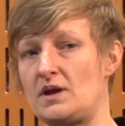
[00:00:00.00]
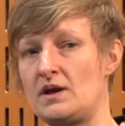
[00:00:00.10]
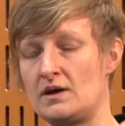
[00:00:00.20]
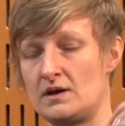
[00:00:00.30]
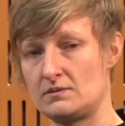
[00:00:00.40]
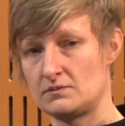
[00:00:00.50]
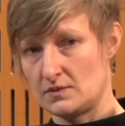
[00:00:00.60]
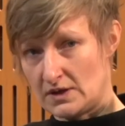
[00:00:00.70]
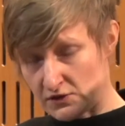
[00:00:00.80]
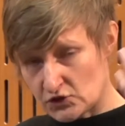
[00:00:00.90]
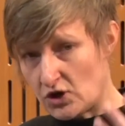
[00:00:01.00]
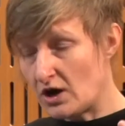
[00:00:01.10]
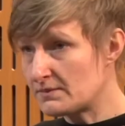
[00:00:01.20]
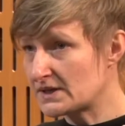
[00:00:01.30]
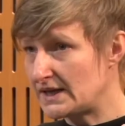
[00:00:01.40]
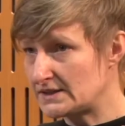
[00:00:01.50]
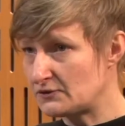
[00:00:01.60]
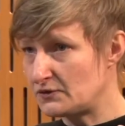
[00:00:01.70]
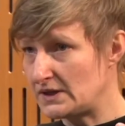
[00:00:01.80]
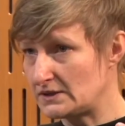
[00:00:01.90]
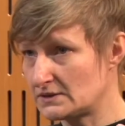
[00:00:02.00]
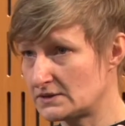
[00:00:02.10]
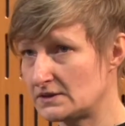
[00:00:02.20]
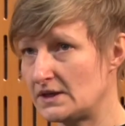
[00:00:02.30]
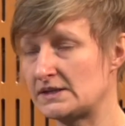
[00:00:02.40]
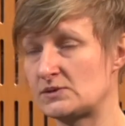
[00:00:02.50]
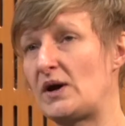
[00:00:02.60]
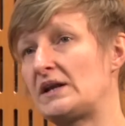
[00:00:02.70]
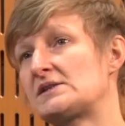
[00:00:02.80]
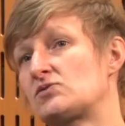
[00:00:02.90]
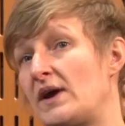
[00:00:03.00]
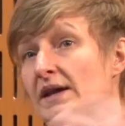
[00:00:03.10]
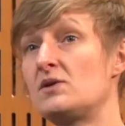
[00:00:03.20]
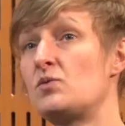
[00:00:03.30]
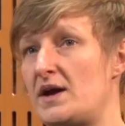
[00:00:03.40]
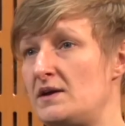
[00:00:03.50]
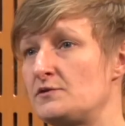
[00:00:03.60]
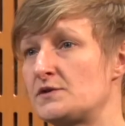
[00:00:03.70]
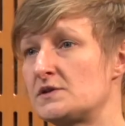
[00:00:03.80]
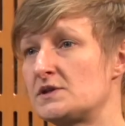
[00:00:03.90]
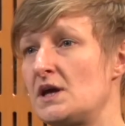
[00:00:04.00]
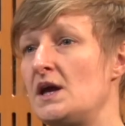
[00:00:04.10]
a strong magnetic field as well as radio waves